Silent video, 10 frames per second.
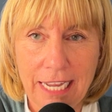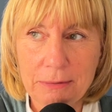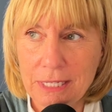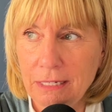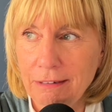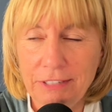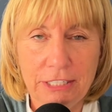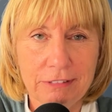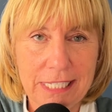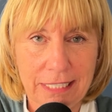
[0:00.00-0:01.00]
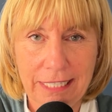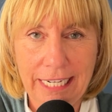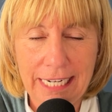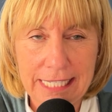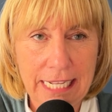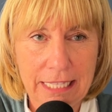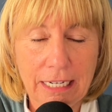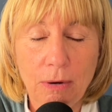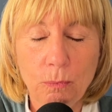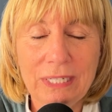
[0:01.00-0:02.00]
I was on a video recently and they had
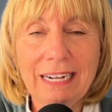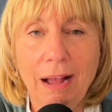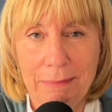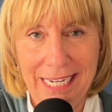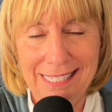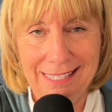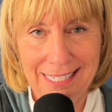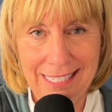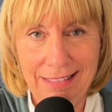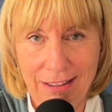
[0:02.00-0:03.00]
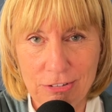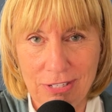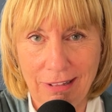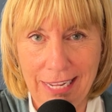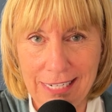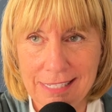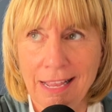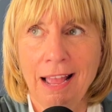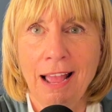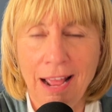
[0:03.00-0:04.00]
one comment had 60,000 likes.
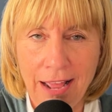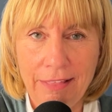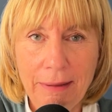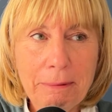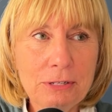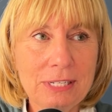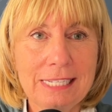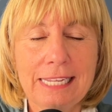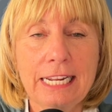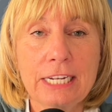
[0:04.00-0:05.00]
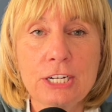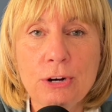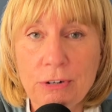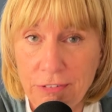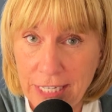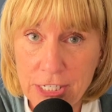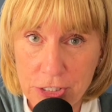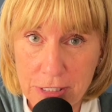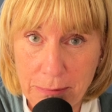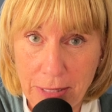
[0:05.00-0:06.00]
That person is getting
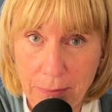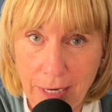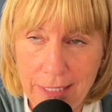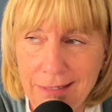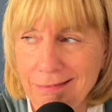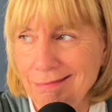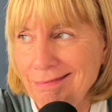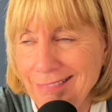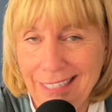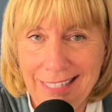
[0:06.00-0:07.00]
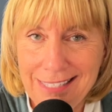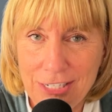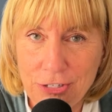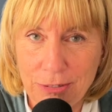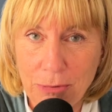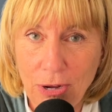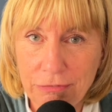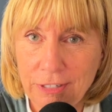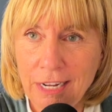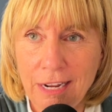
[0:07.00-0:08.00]
notifications, by the way, unless they turn them
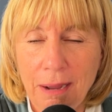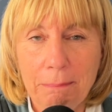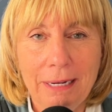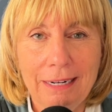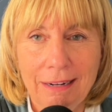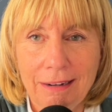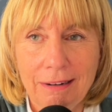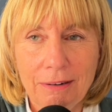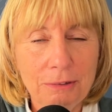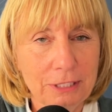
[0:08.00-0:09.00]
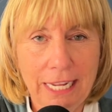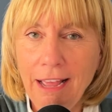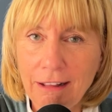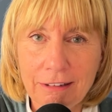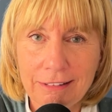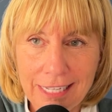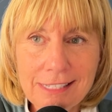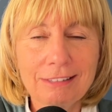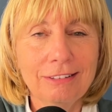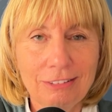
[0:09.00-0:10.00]
off. But holy hell, that's
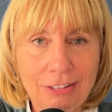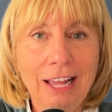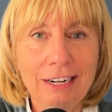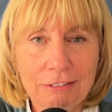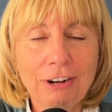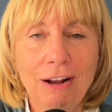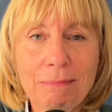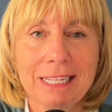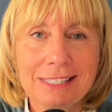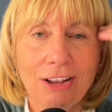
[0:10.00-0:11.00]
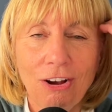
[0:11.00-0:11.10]
a lot of comments